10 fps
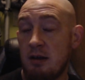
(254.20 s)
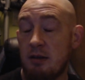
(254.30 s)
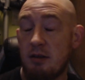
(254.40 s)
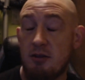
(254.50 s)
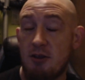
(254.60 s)

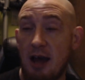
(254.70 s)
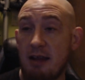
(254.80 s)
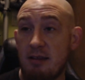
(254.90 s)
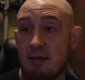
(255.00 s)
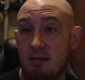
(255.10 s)
The
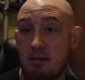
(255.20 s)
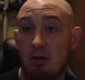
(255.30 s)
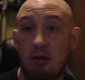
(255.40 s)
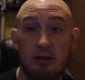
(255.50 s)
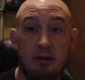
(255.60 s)
Jets
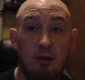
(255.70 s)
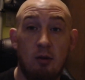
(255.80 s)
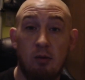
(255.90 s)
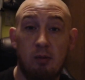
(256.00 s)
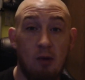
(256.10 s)
looked
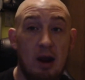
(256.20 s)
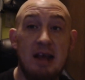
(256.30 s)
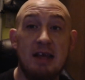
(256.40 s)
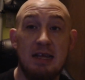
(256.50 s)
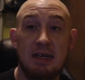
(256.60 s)

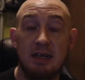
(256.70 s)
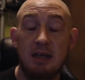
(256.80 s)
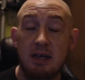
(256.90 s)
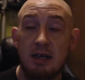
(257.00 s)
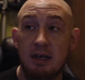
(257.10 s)
crazy.
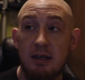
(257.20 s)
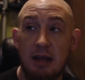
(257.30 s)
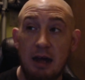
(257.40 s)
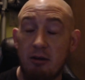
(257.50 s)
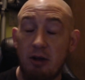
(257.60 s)

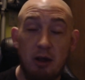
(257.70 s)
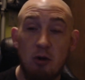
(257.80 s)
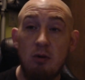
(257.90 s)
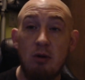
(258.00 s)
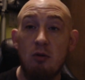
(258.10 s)
That like who
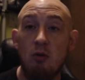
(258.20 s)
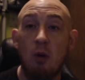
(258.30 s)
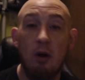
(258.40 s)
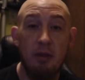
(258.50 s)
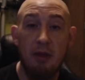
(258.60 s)
knew
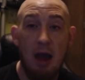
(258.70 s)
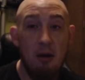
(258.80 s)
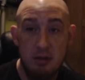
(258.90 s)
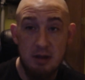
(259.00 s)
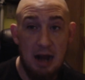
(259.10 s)
what that
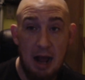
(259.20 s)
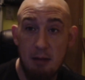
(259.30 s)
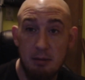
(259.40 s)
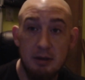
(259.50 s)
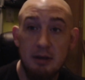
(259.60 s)
was gonna
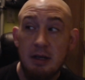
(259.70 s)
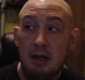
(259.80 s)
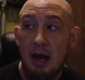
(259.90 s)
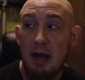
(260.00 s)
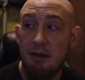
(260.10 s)
happen?
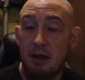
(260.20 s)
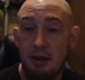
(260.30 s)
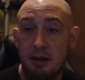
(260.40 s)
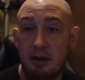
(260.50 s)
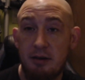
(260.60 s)
And then
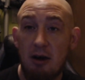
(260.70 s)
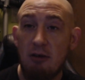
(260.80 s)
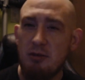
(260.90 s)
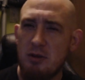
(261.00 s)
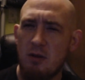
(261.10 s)
the
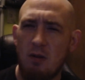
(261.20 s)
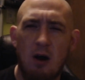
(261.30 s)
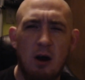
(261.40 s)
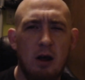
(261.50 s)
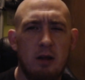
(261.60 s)
Dolphins
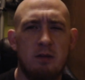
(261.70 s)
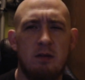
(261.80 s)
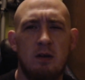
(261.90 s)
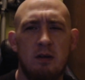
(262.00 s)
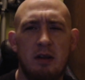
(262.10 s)
lost
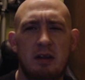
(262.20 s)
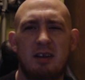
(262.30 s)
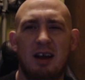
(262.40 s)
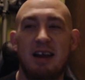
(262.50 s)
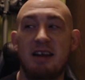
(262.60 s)
to the
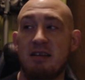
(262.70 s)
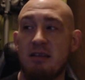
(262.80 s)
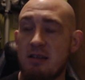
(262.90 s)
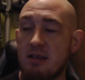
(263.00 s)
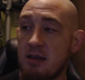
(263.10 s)

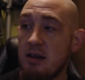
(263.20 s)
Titans